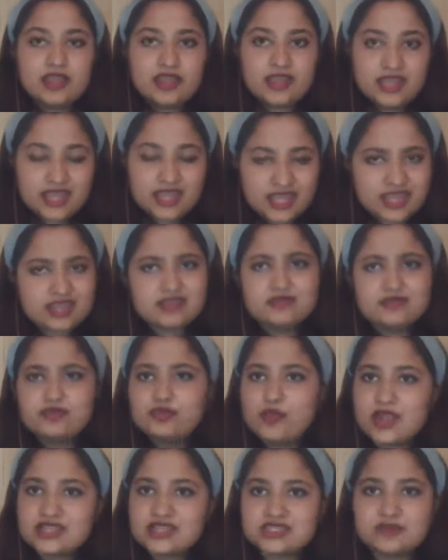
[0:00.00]
he
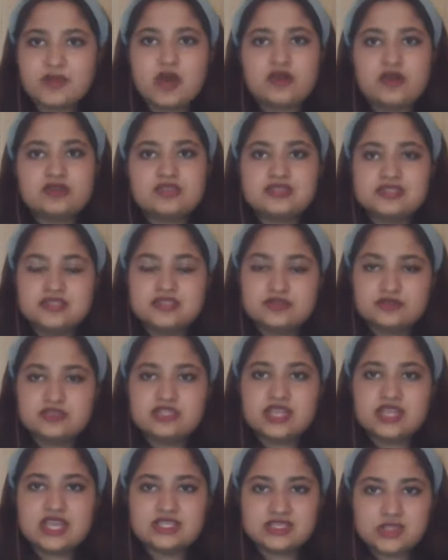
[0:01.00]
went about his
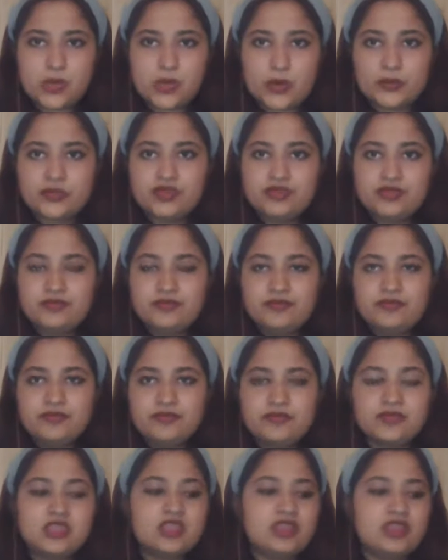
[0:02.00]
duty as normal.
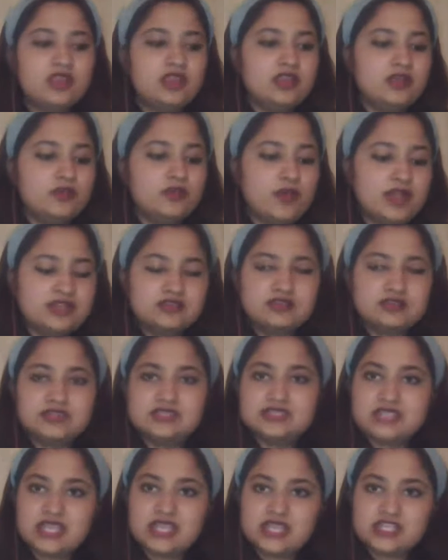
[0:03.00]
He went to the
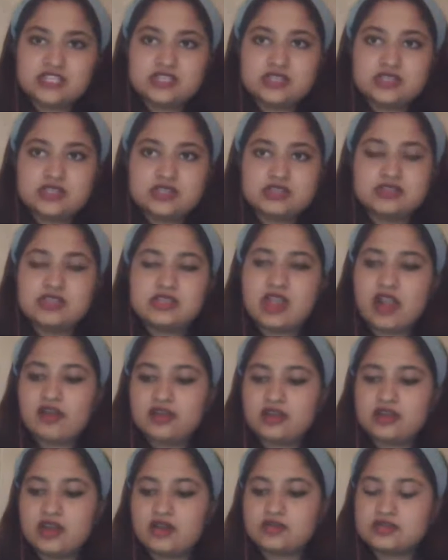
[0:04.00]
station,
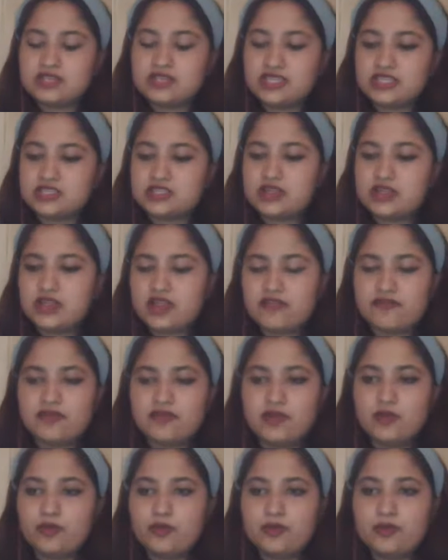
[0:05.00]
carried out each and
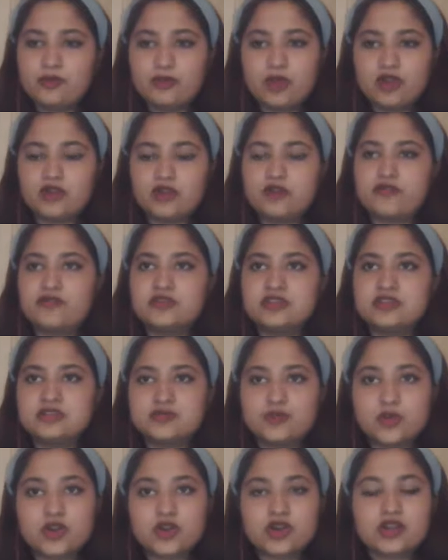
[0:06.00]
every one of his
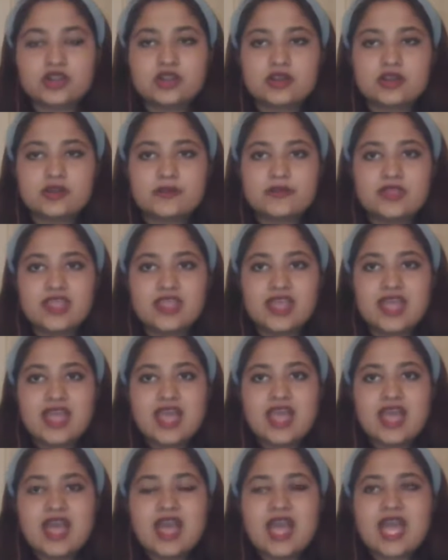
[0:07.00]
work,
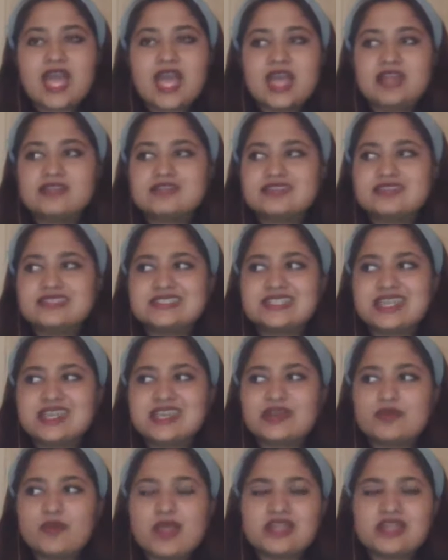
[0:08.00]
and the day
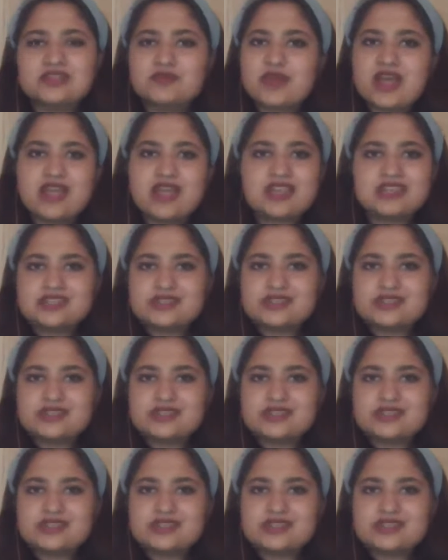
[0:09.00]
went by as